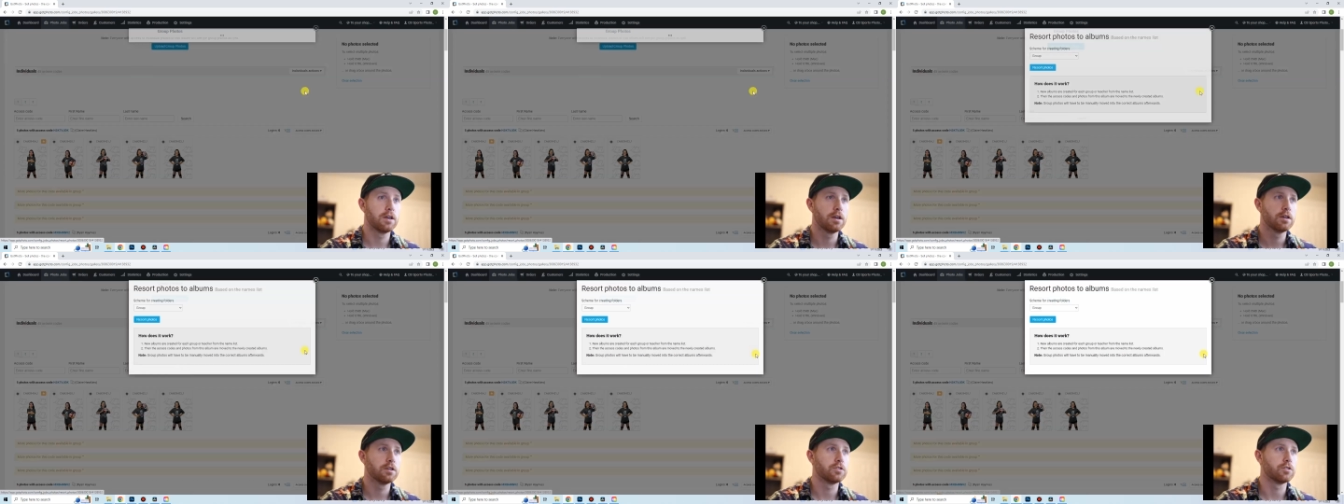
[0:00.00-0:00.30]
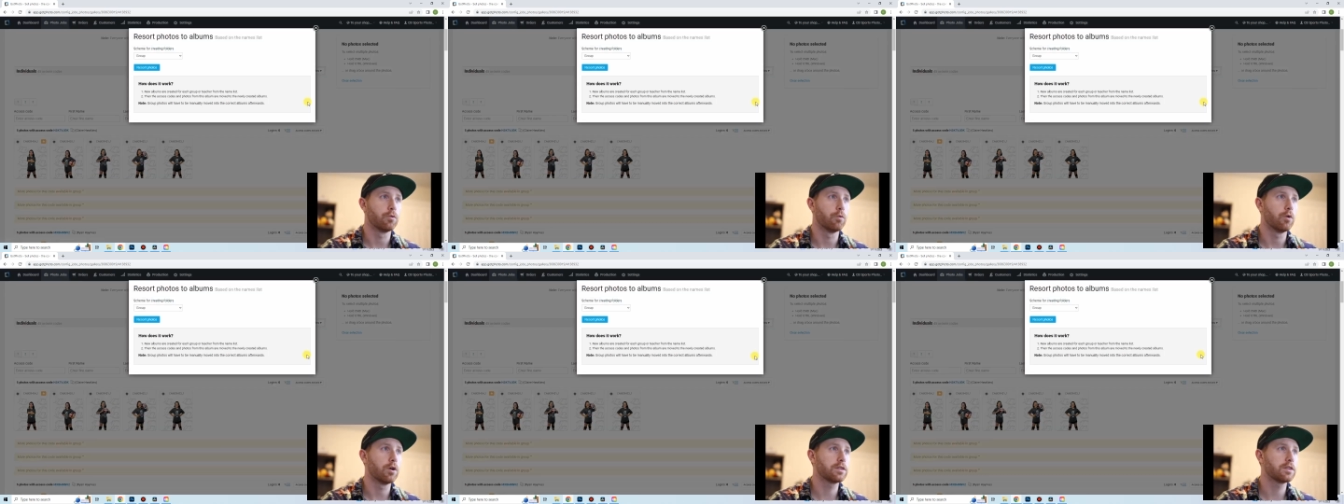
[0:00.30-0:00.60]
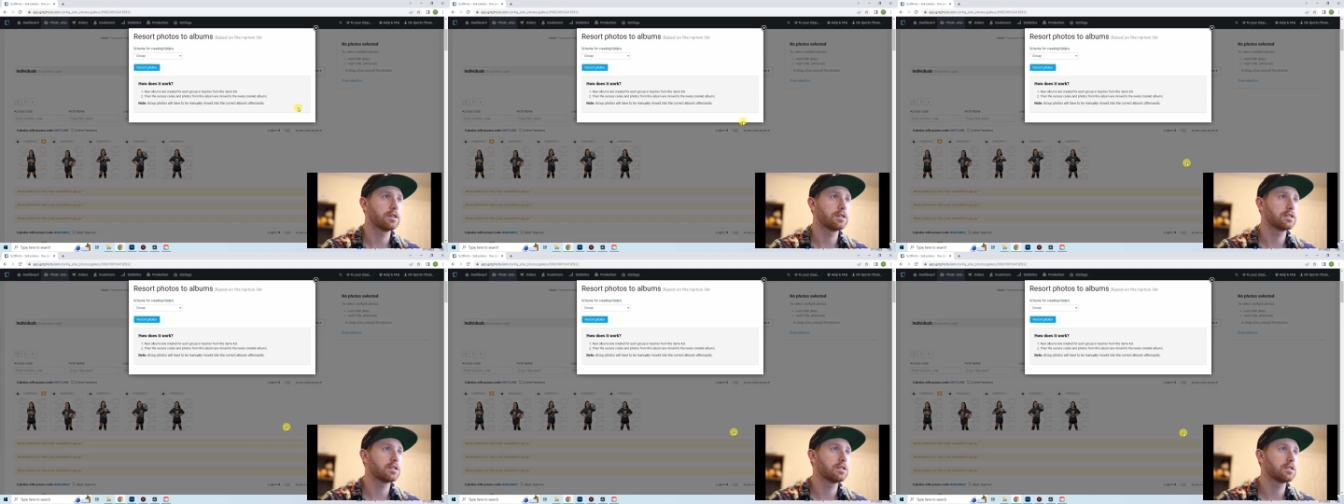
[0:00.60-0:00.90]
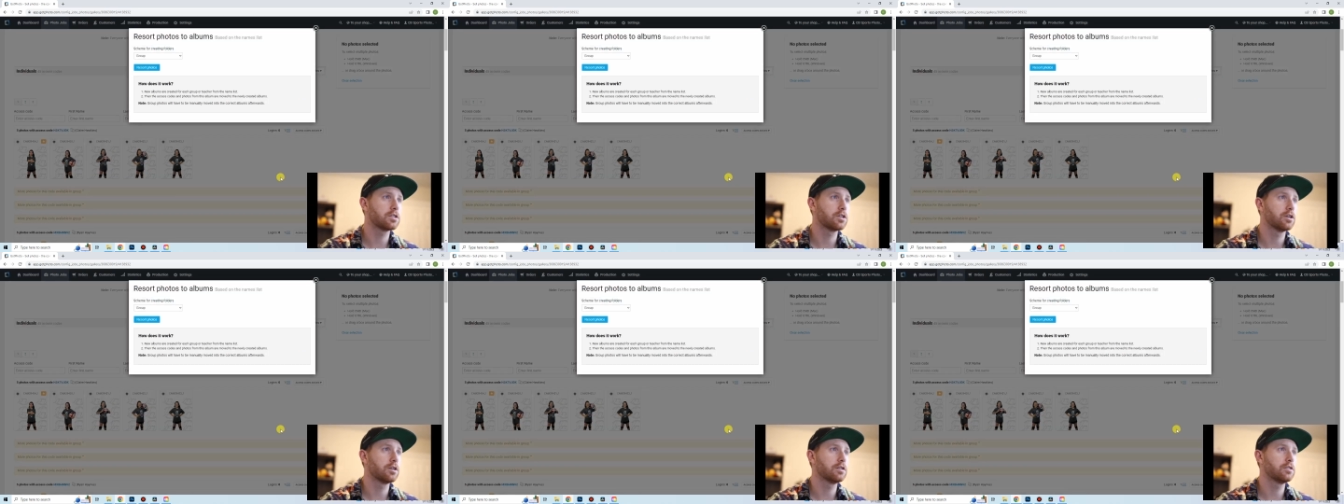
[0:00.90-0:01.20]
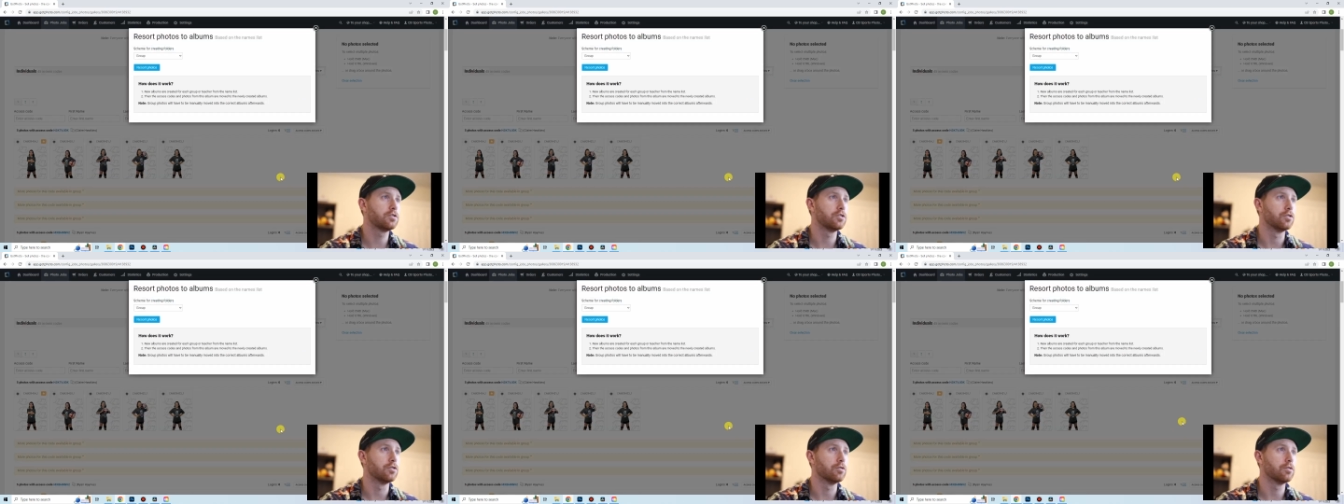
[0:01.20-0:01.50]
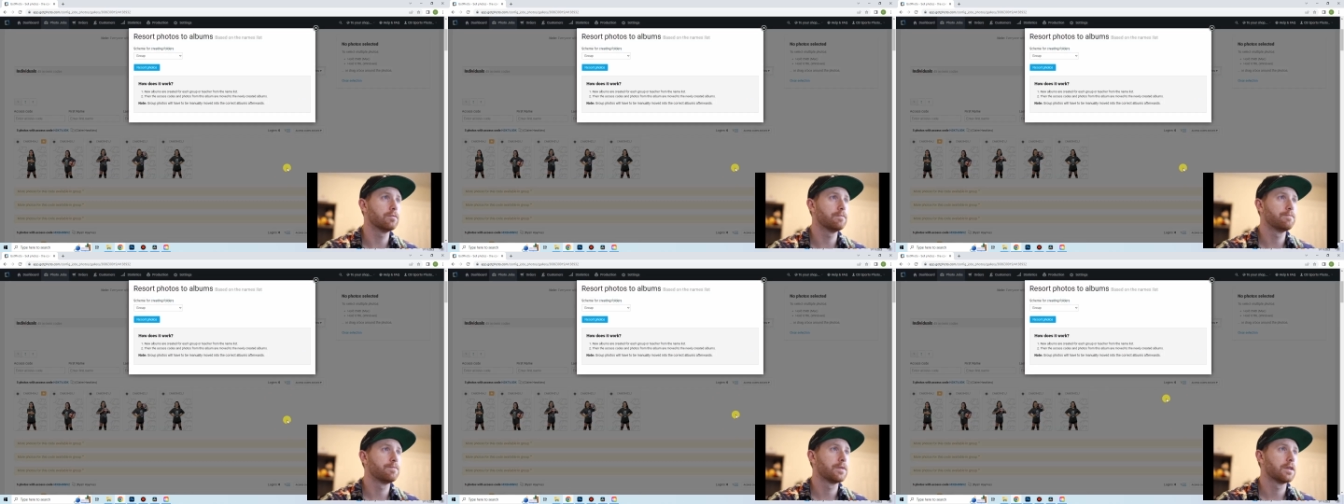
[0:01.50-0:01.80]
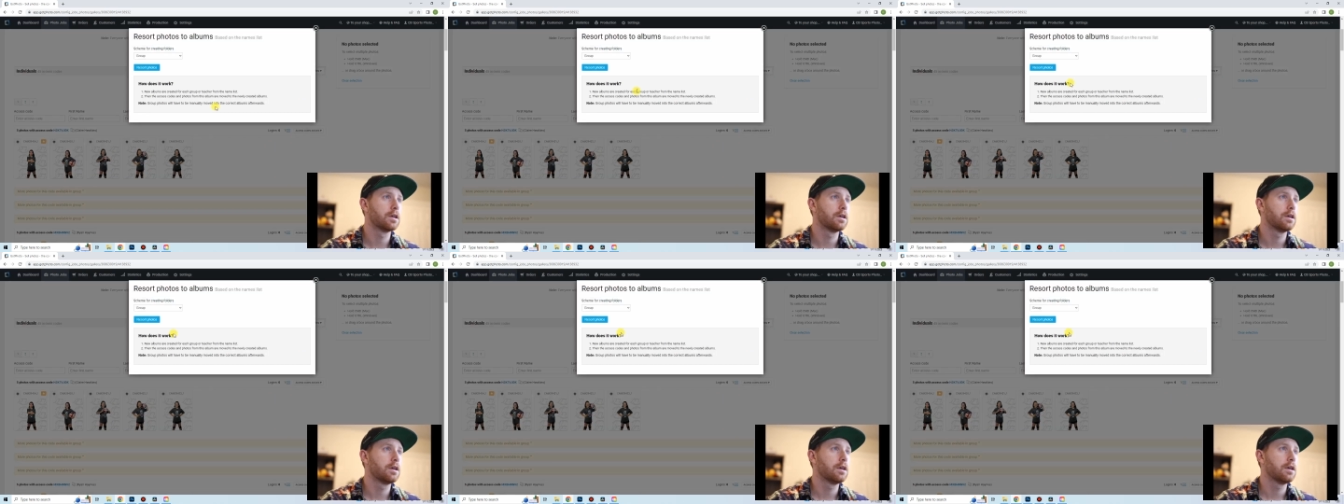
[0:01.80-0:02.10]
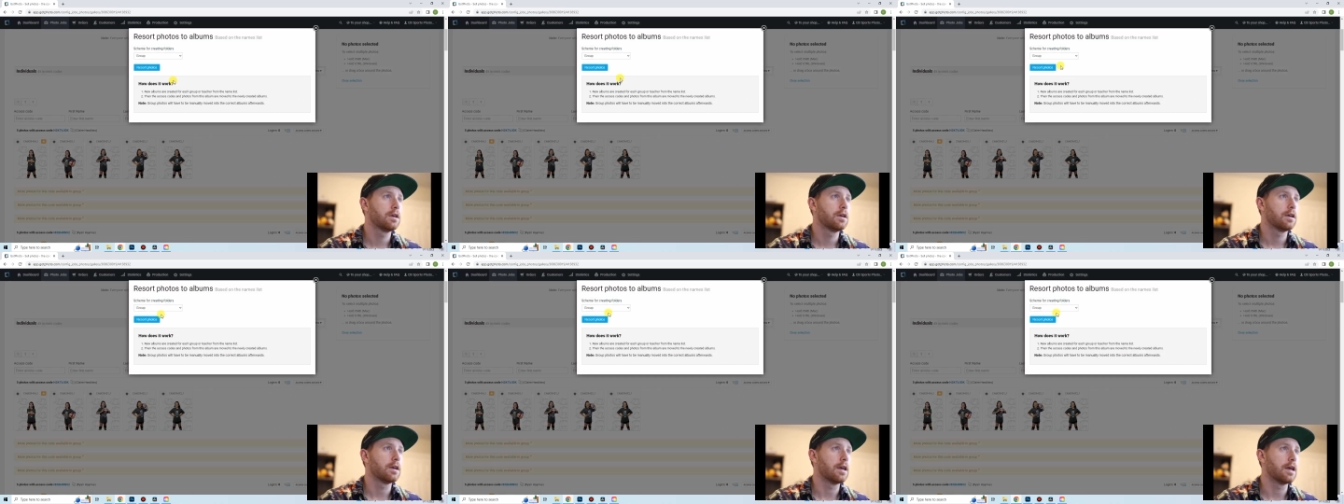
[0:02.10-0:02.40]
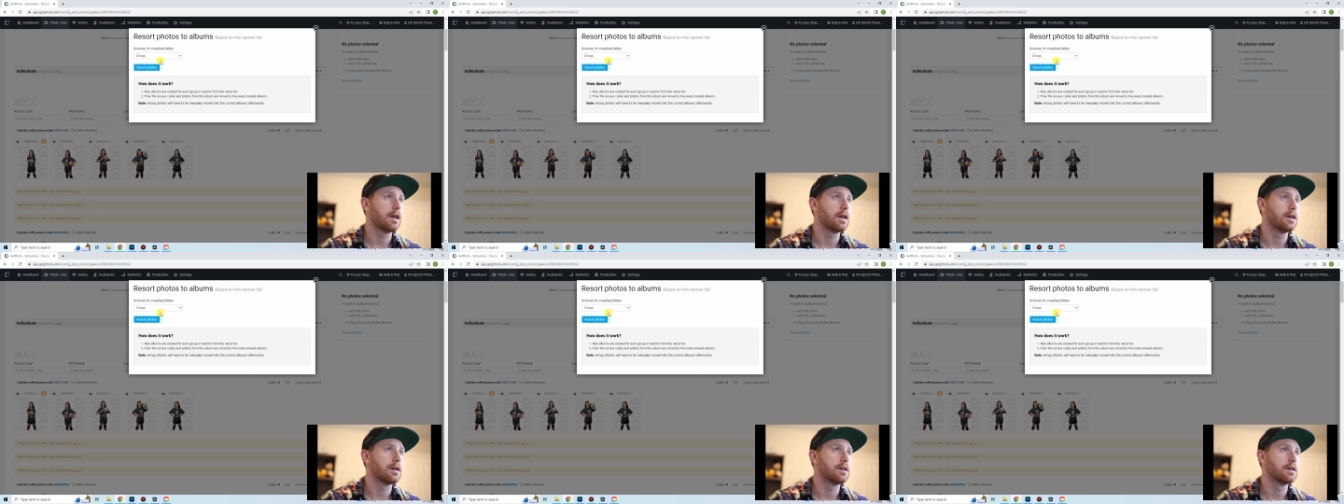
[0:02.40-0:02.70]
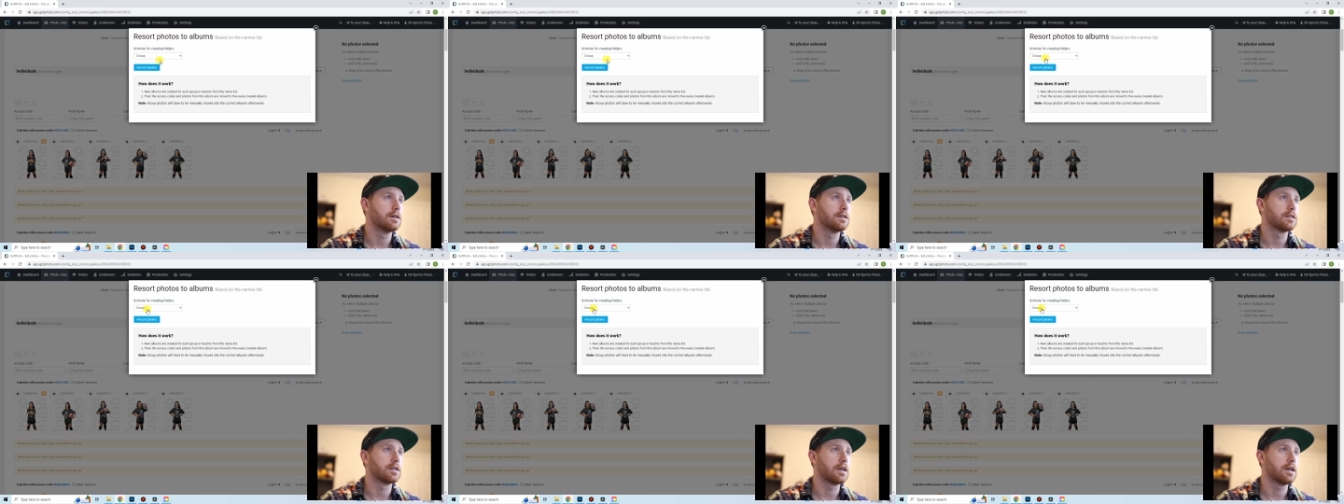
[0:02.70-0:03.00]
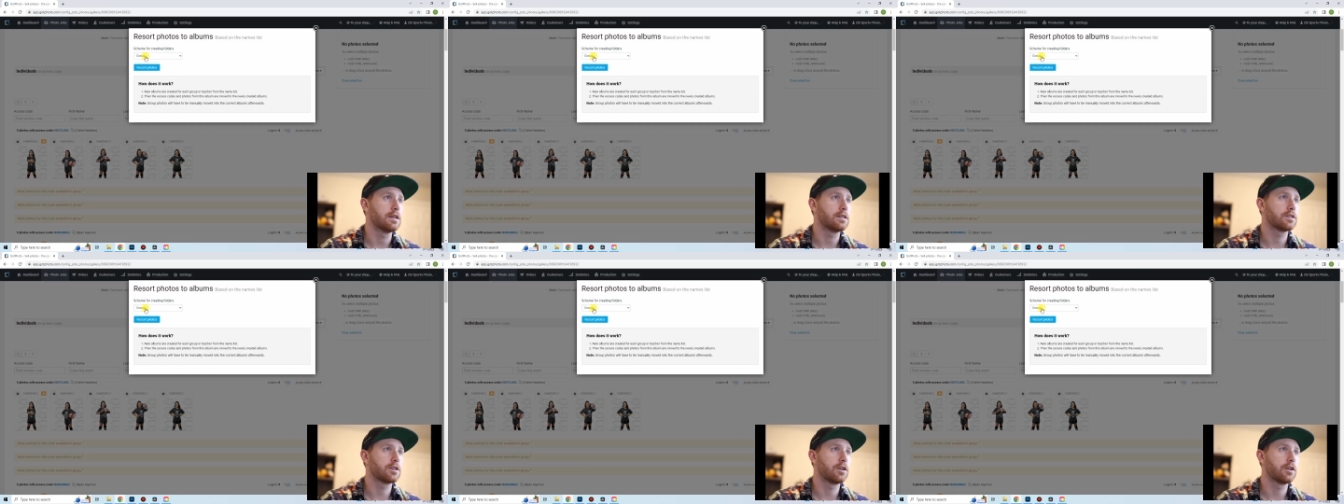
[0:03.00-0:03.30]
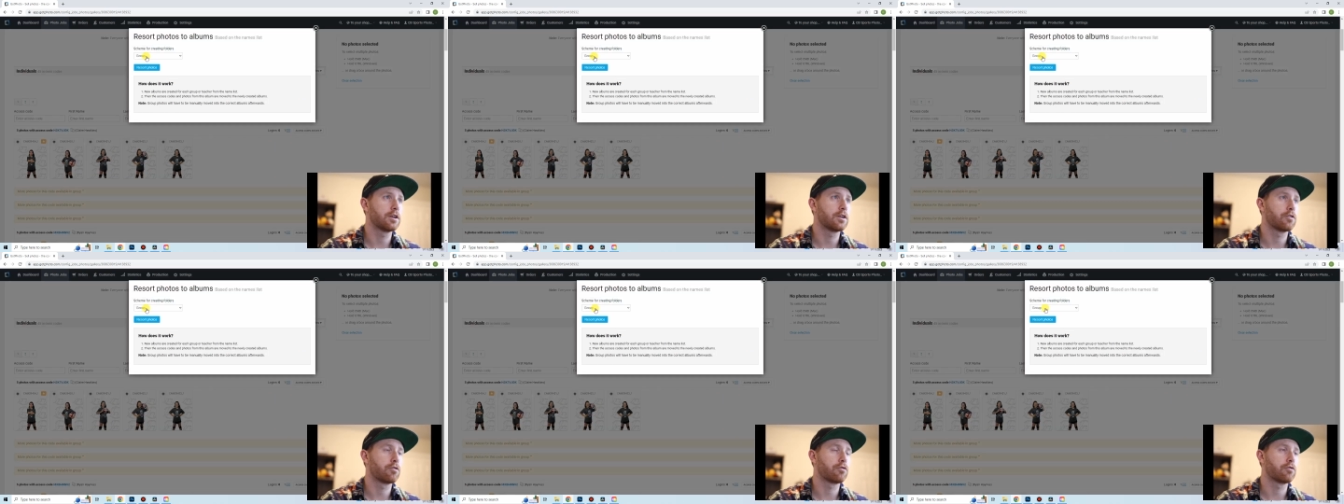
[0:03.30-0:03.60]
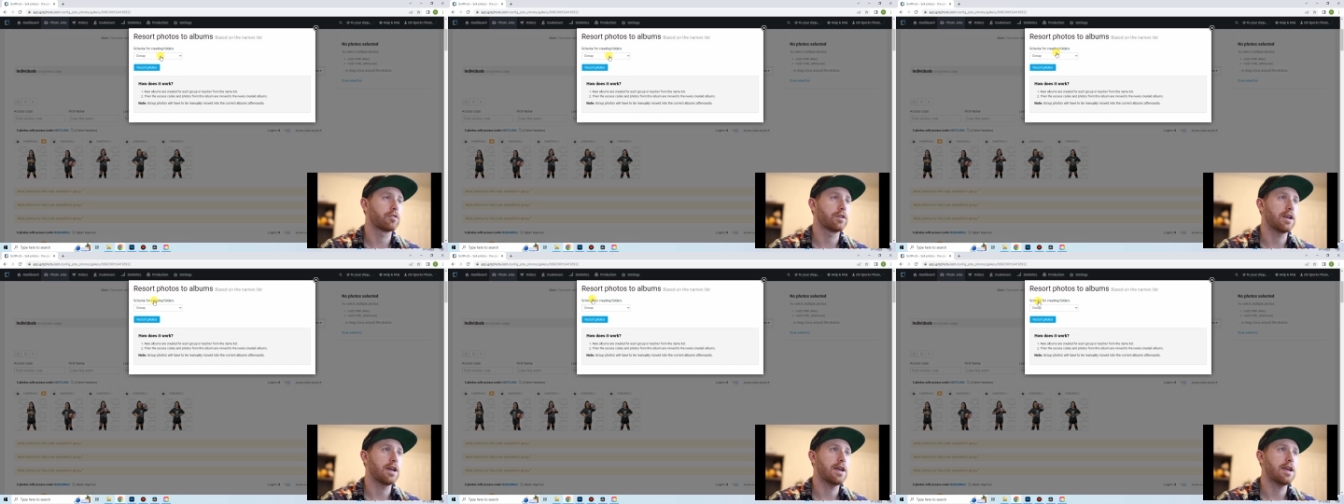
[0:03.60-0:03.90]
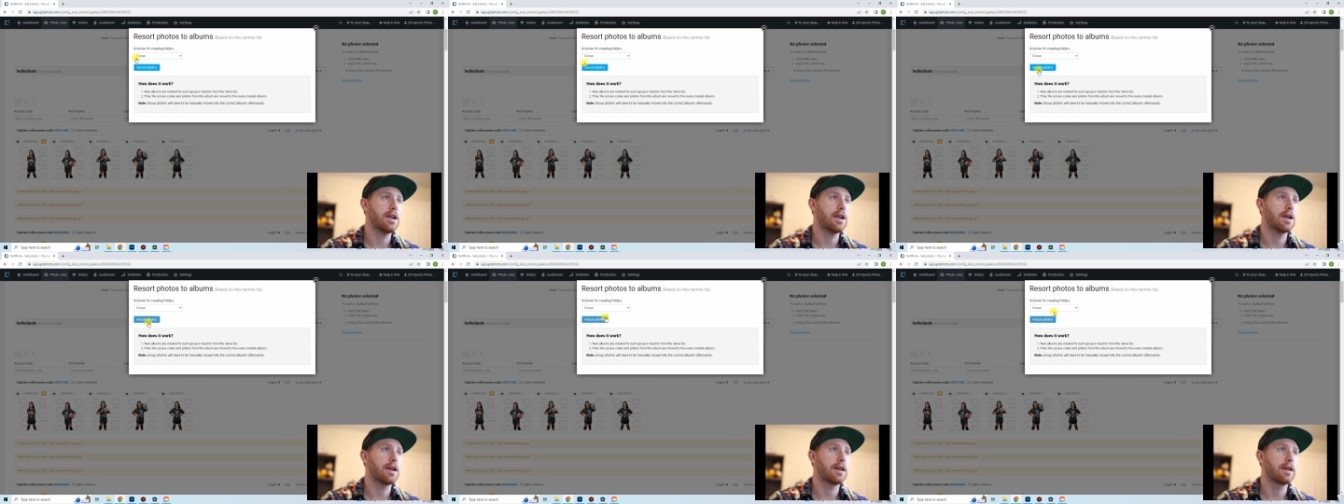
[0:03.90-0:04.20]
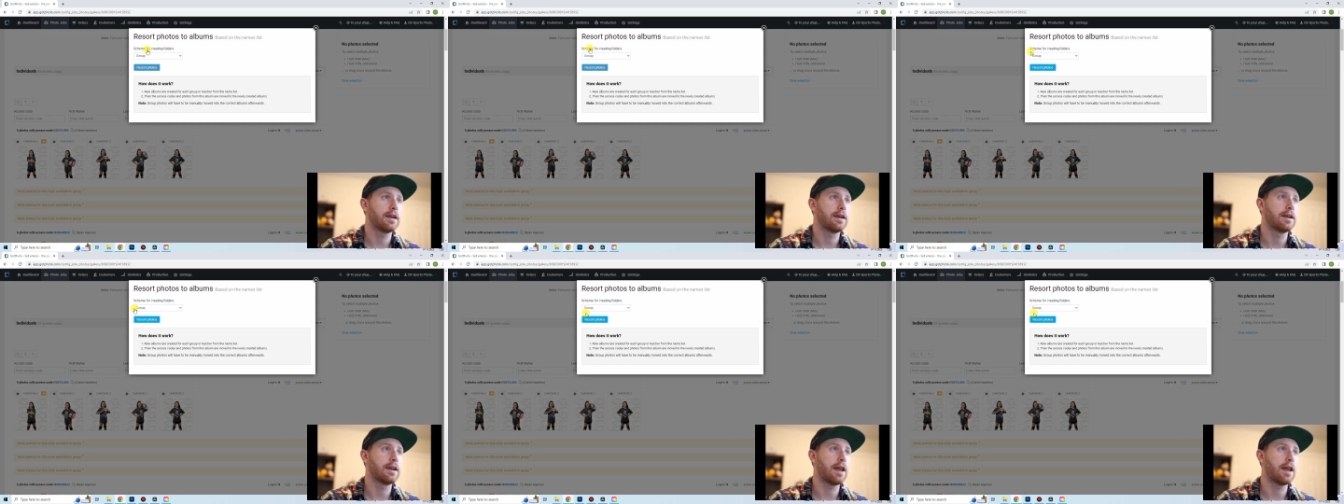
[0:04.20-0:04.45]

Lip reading: So what this is going to do is it's going to create an